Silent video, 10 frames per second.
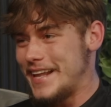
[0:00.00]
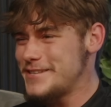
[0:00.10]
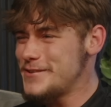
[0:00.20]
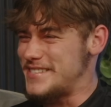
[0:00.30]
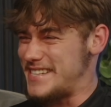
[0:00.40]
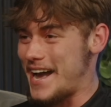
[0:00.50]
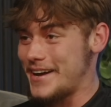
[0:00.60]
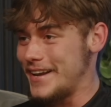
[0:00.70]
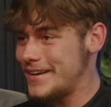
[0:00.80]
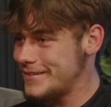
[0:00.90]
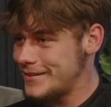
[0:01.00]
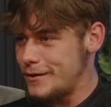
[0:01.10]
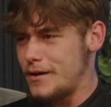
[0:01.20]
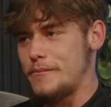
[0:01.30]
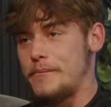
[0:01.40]
He's not that like.
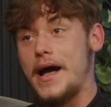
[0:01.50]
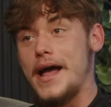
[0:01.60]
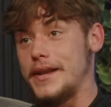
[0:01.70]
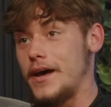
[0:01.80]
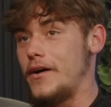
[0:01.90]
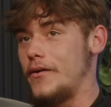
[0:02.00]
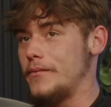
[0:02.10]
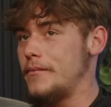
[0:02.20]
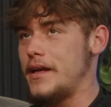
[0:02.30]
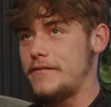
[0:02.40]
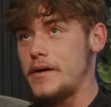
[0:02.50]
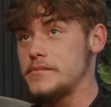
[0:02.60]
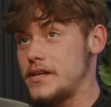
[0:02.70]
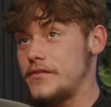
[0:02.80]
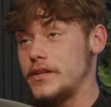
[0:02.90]
By now, if I'm
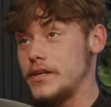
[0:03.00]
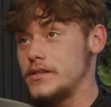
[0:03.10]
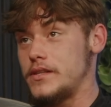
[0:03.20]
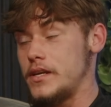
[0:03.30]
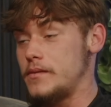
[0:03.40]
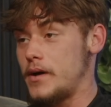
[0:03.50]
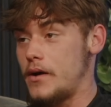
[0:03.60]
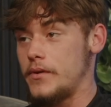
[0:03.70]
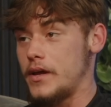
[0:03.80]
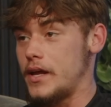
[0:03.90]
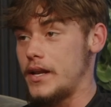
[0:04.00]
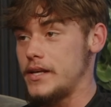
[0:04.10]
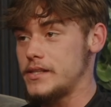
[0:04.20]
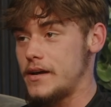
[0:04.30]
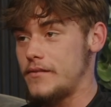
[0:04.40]
7 years deep, I want to at
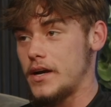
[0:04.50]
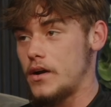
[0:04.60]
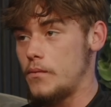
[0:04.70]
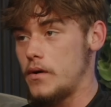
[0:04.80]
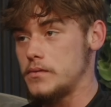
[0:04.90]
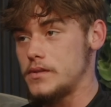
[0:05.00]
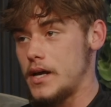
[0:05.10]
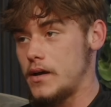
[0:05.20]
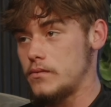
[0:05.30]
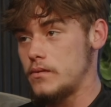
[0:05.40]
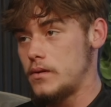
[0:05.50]
least have like a world title.